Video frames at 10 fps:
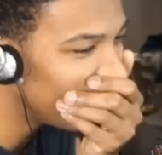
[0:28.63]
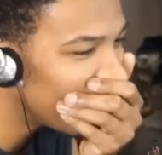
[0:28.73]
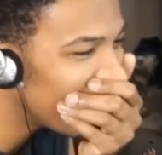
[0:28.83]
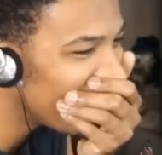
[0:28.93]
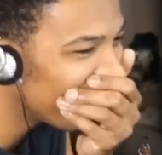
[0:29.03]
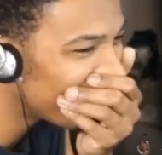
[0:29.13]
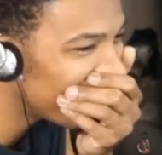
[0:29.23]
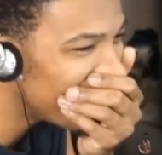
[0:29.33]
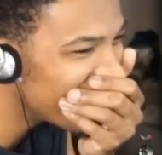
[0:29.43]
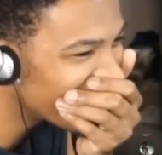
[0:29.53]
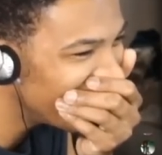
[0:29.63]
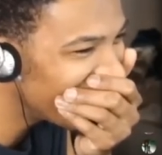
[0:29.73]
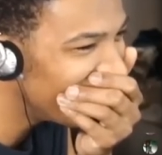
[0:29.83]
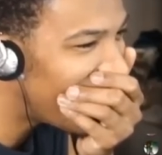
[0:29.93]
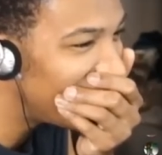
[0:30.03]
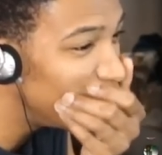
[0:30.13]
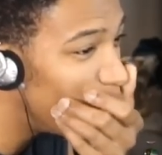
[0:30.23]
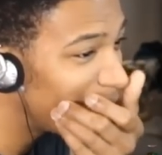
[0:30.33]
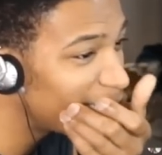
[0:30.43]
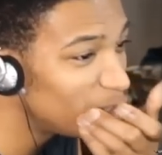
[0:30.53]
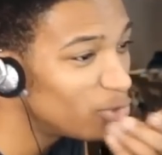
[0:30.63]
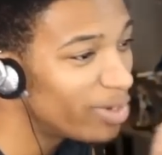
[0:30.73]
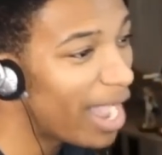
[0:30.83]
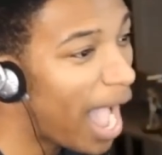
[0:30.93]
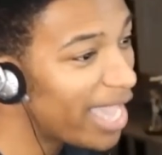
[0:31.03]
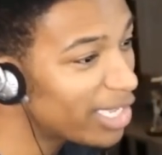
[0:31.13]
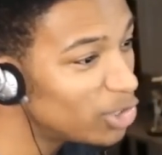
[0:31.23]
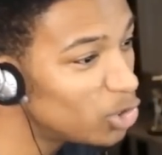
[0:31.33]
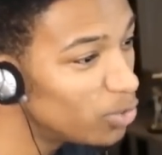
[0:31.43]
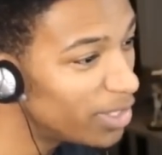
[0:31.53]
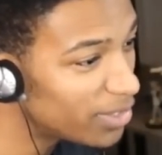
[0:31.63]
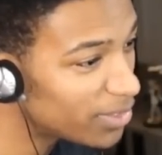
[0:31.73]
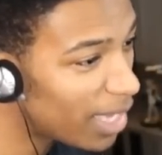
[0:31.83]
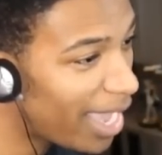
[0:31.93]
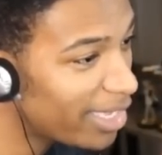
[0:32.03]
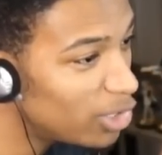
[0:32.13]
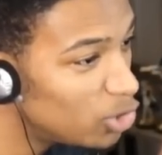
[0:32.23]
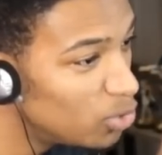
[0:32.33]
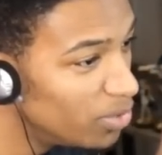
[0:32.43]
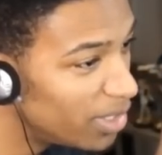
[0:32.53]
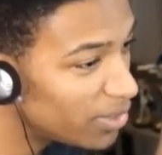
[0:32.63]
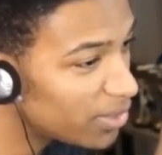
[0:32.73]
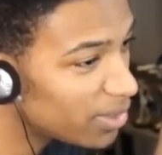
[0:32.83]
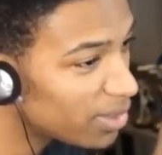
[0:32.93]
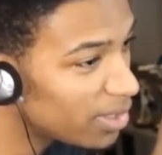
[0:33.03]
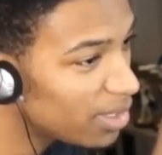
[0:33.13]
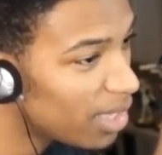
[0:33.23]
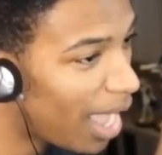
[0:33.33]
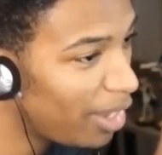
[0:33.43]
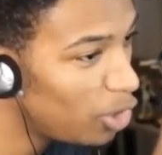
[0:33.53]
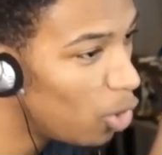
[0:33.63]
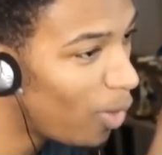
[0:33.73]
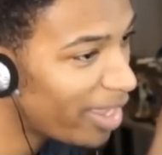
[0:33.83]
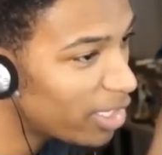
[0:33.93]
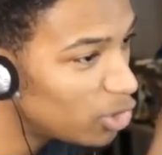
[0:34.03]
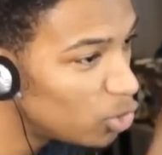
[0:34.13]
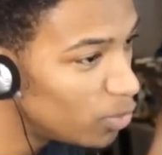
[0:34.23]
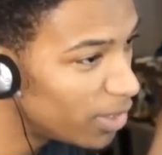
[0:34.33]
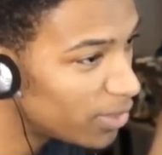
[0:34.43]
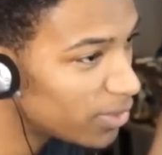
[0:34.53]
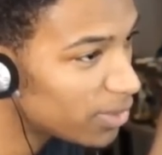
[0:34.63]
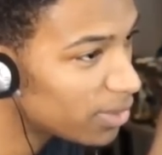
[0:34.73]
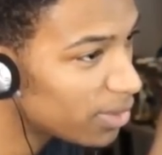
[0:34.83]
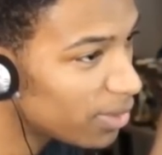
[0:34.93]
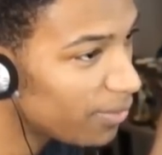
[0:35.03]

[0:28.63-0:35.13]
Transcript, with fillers: Oh, fuck, nigga. I know I can do it. I can do this. I can do this. I know I can do this.